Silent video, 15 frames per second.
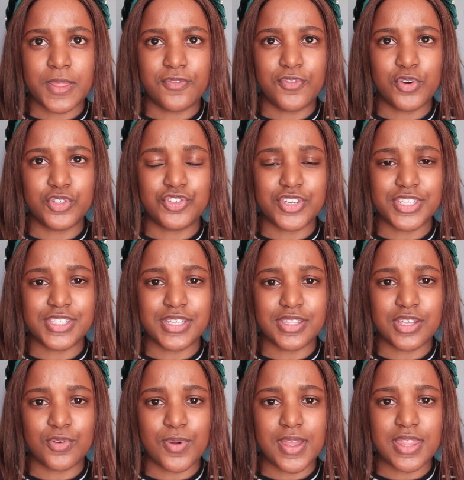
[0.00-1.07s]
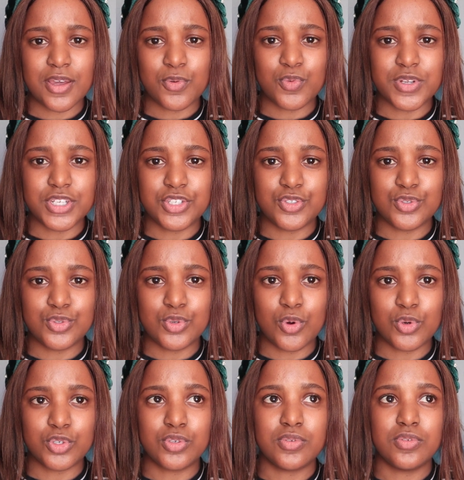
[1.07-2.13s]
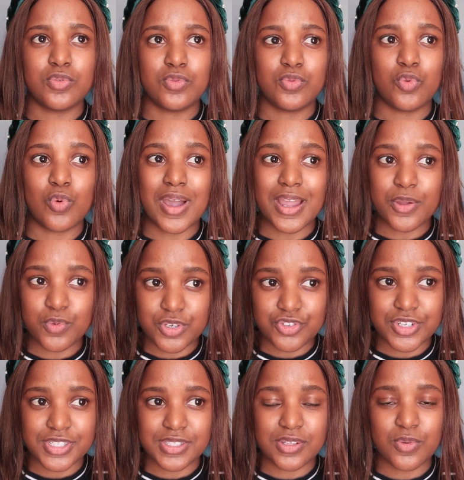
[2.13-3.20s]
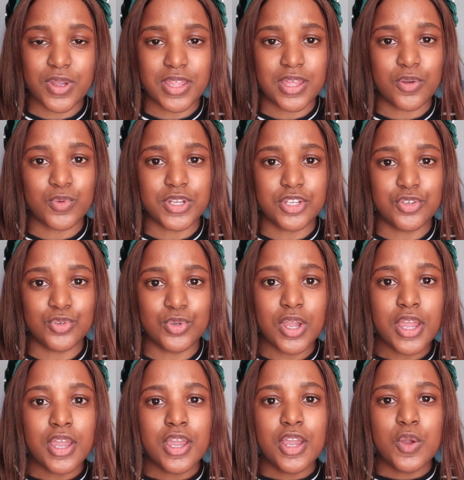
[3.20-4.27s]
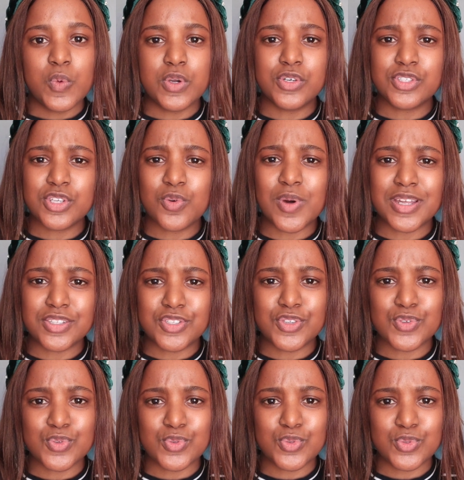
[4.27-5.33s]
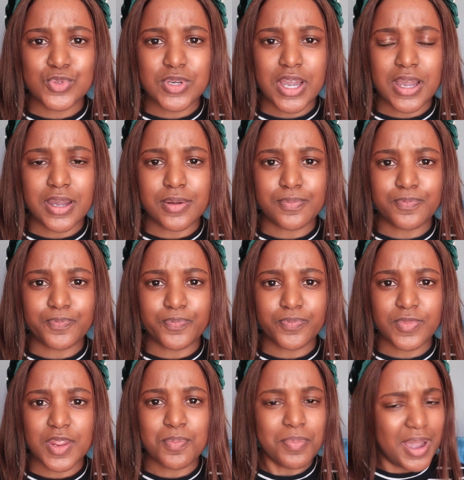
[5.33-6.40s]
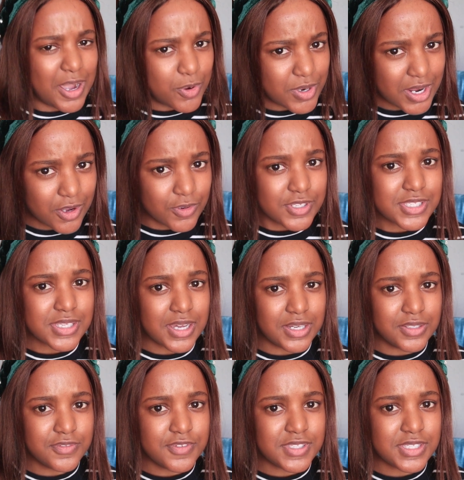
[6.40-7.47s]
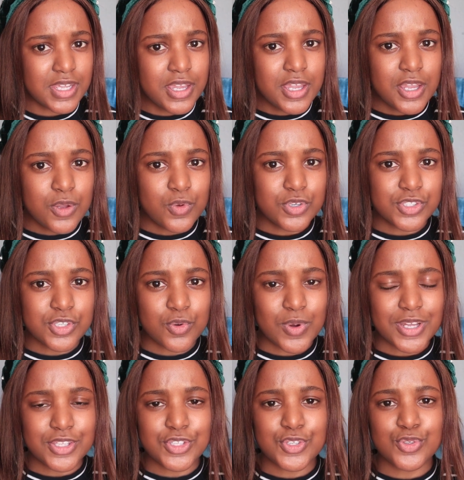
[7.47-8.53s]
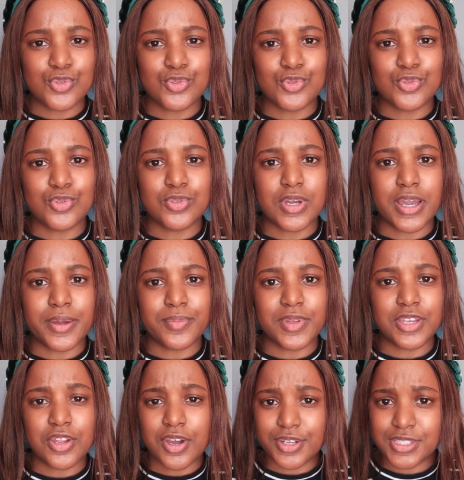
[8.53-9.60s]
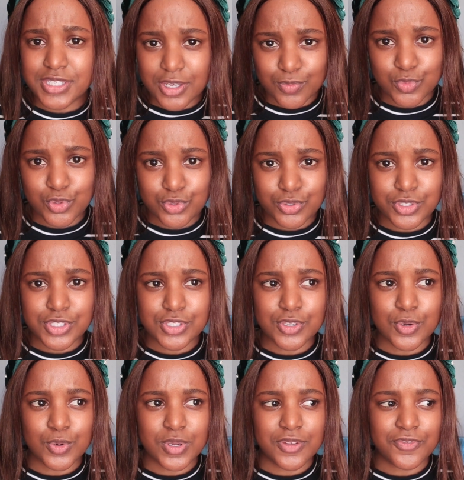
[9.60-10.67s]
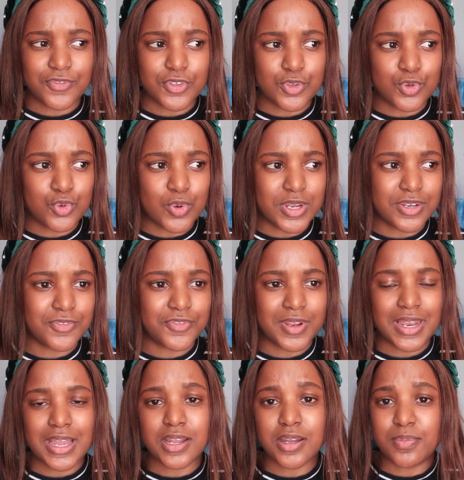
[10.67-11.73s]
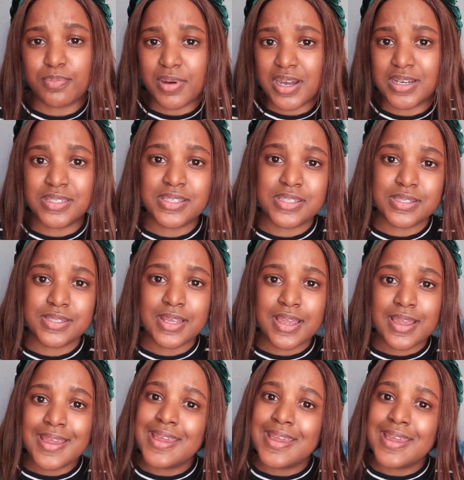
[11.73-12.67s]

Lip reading: for dressing the way that we do, or why we dress the way that we do, we also want to empower ourselves. We also want to enhance our mood. So if you want to feel like a boss,